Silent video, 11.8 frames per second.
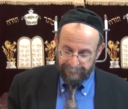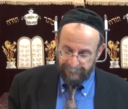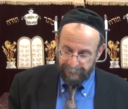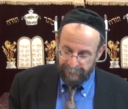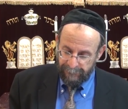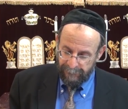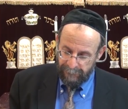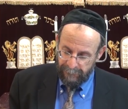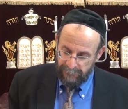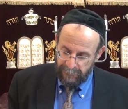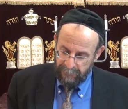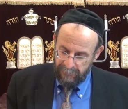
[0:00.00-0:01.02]

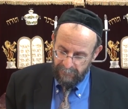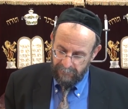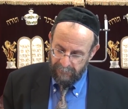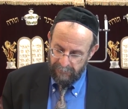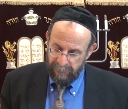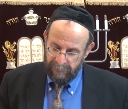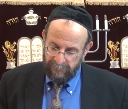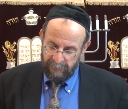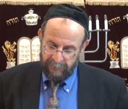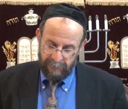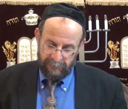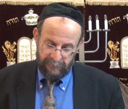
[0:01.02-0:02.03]

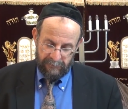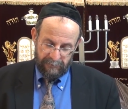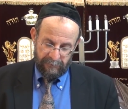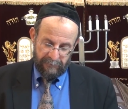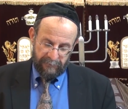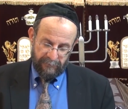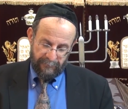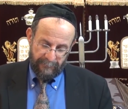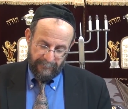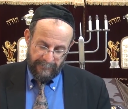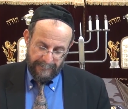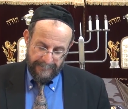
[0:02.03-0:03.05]

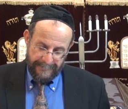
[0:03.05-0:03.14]
Nothing is said.